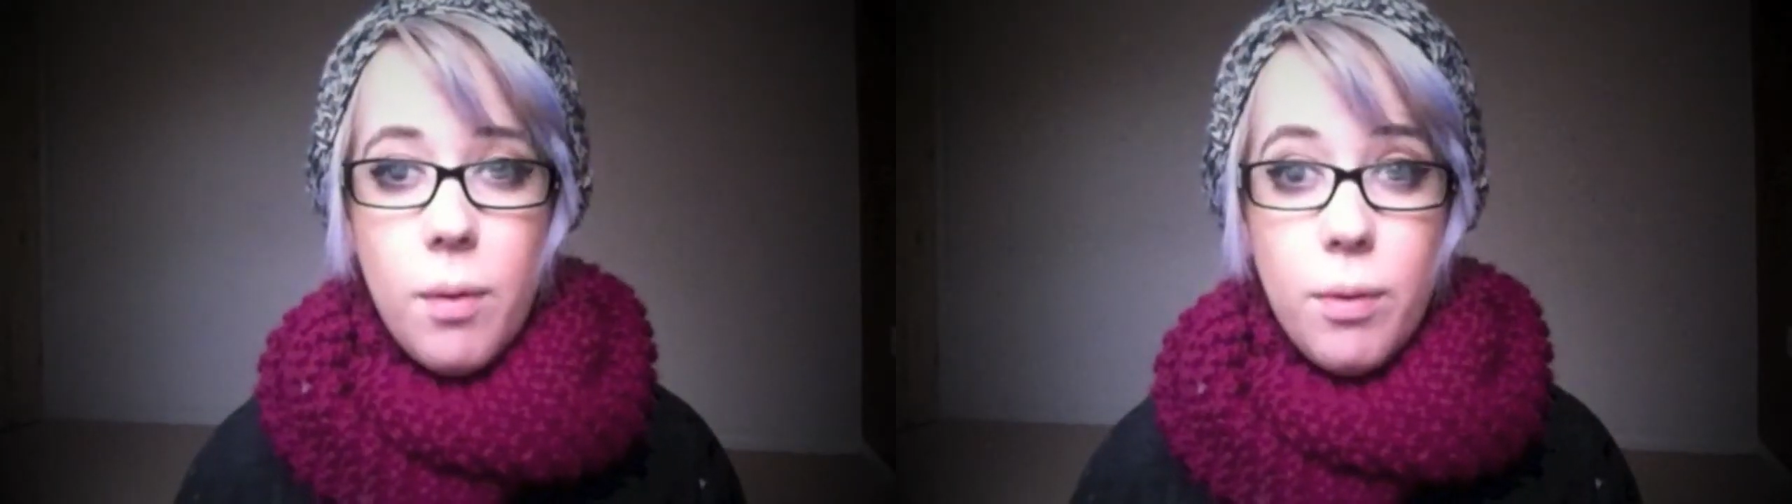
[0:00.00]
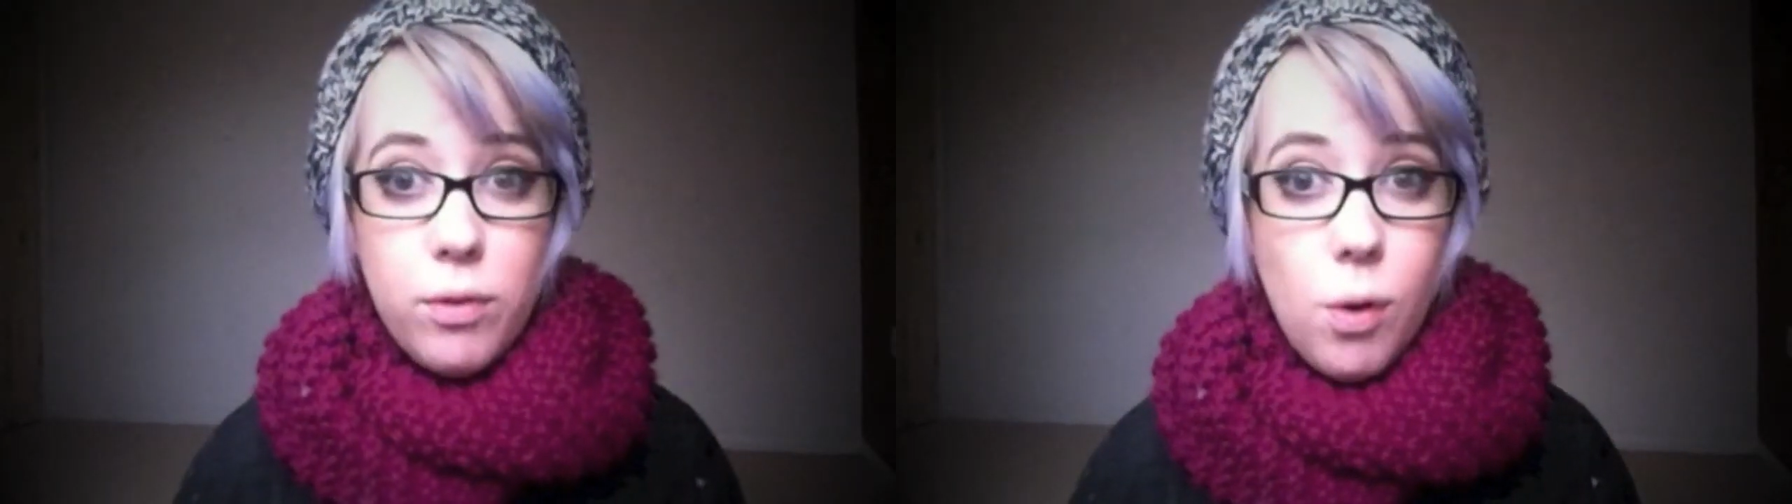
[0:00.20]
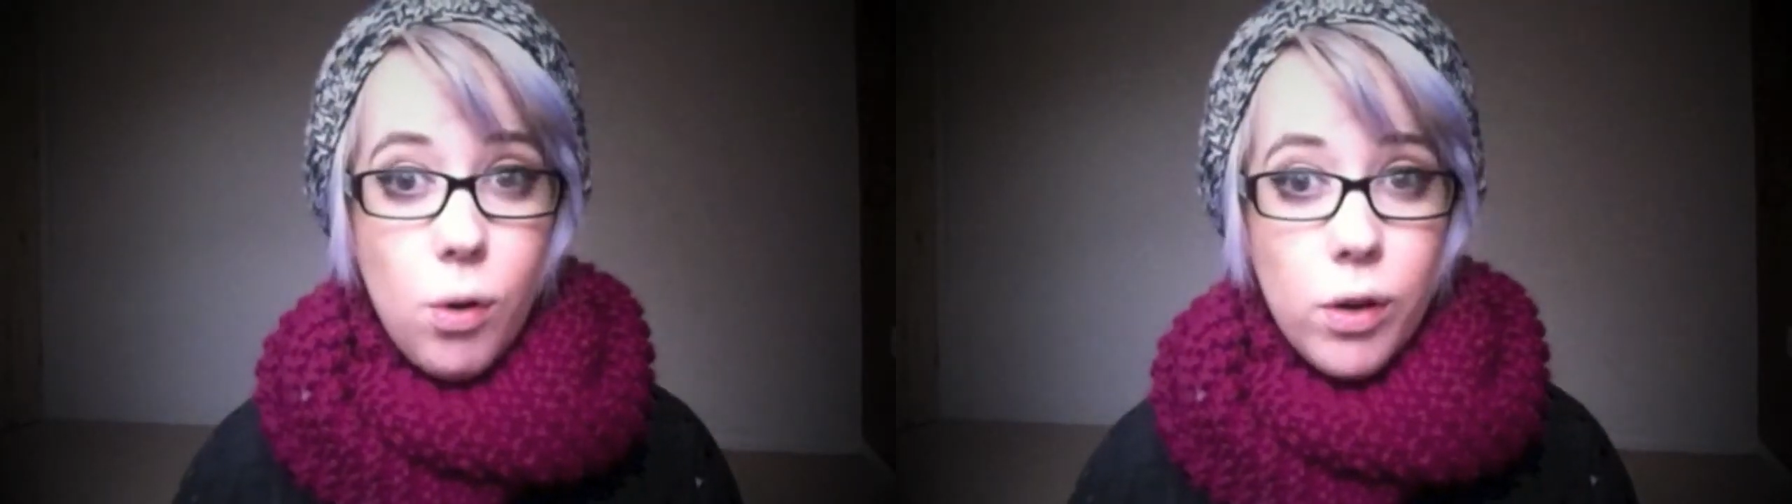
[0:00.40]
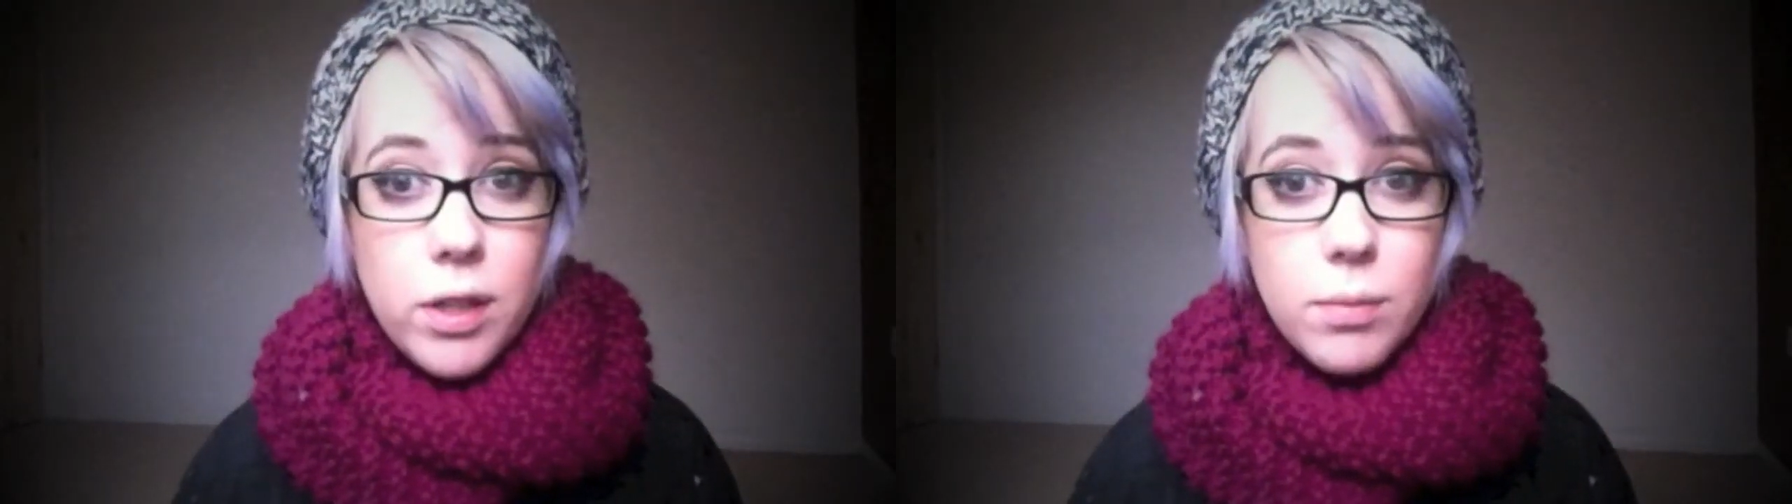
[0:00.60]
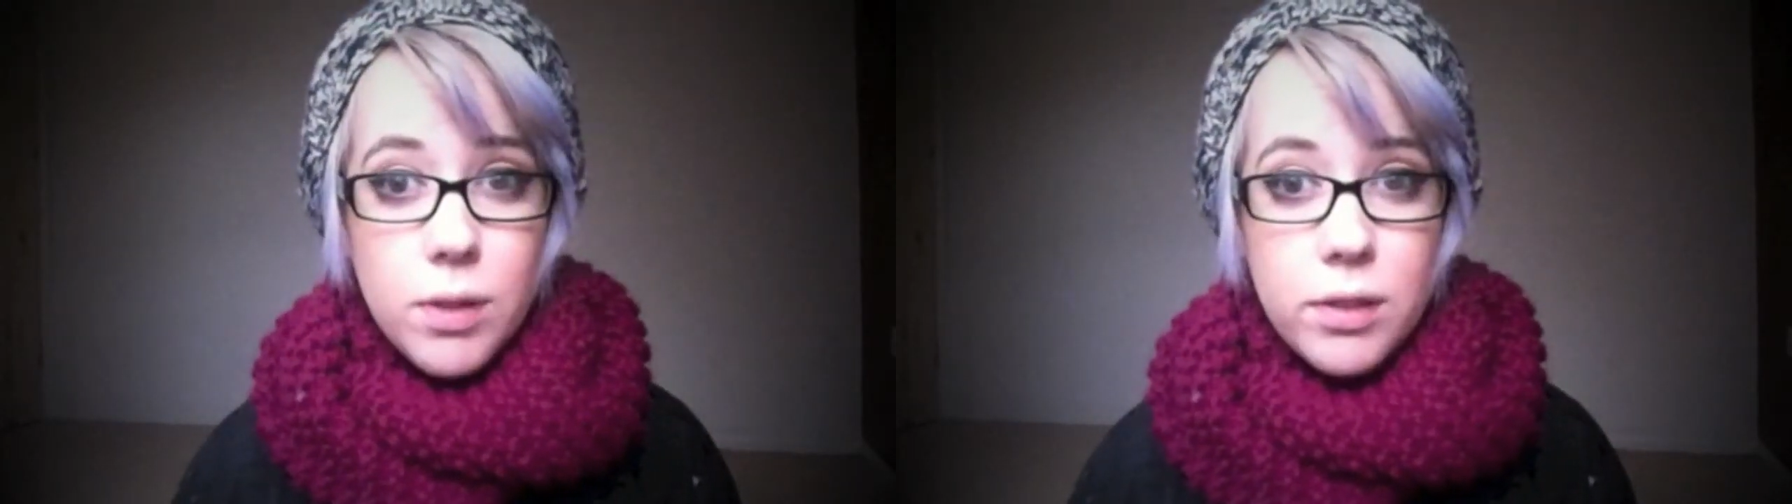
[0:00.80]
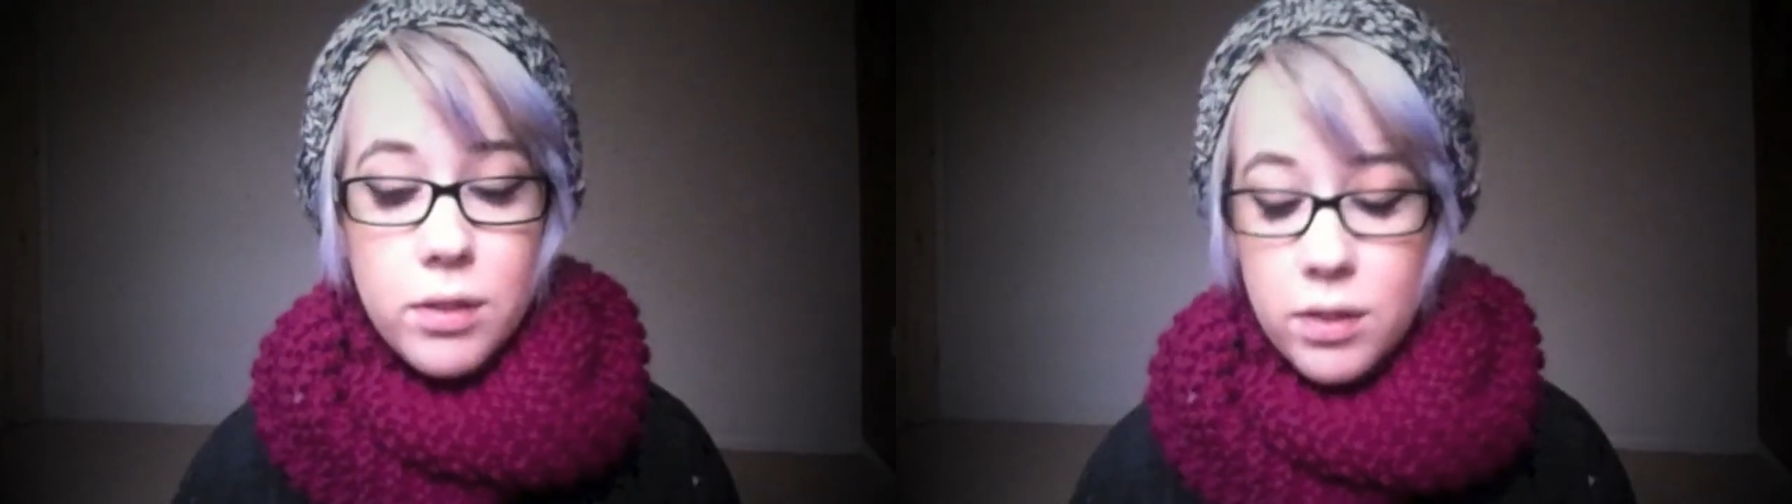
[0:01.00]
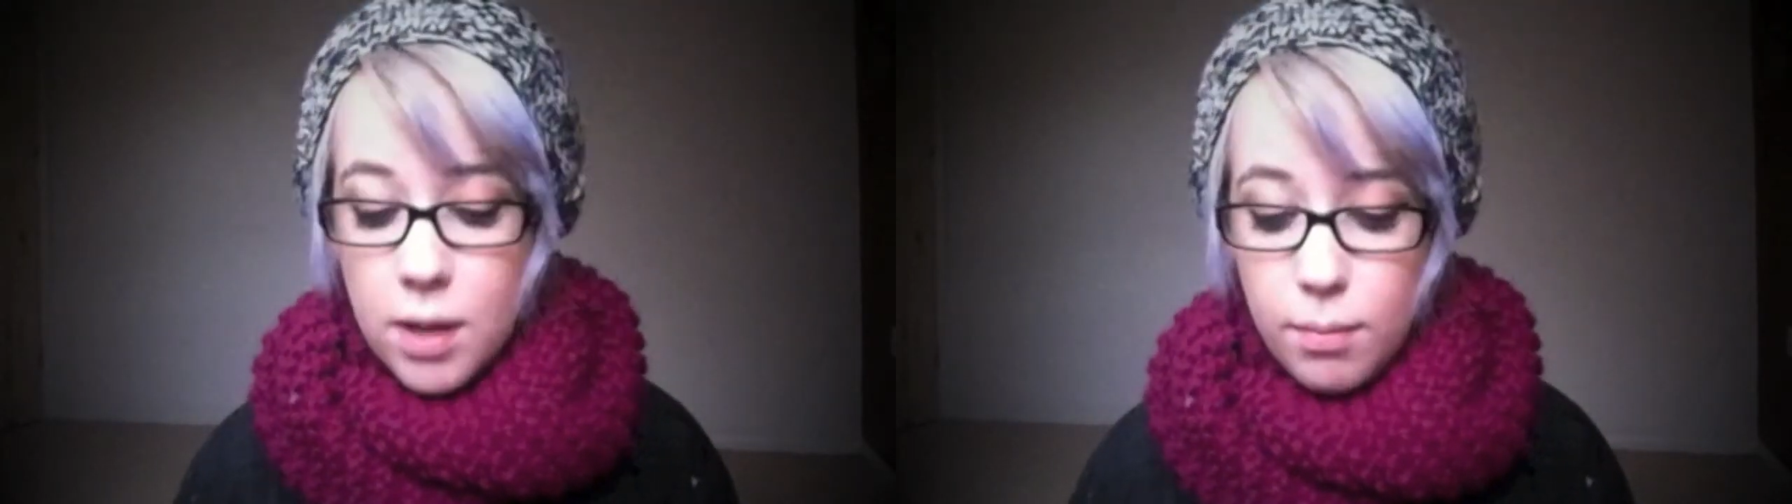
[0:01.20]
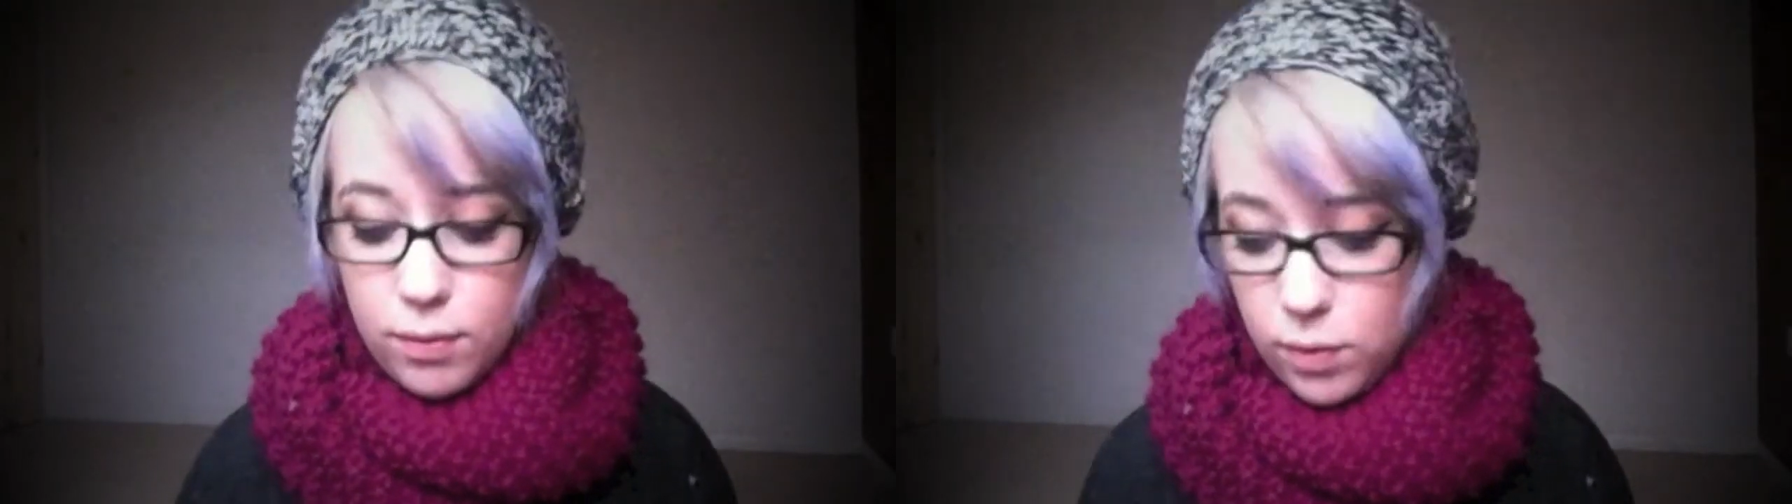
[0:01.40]
before Christmas
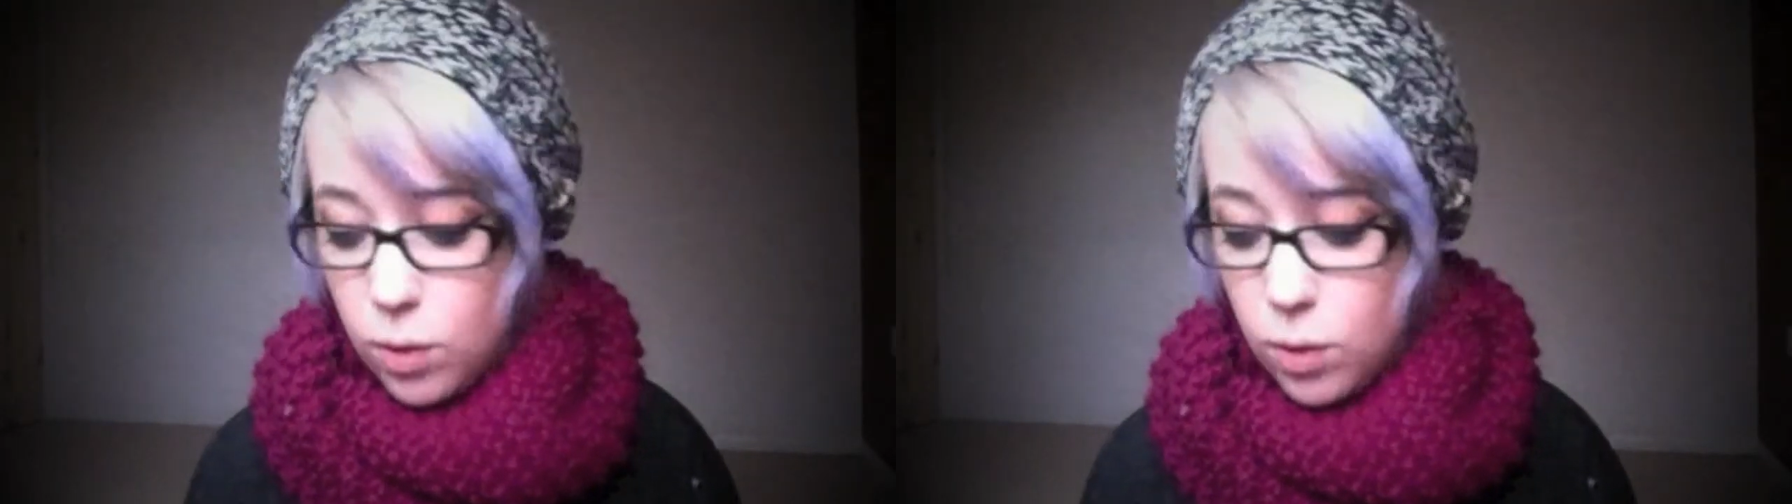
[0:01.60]
and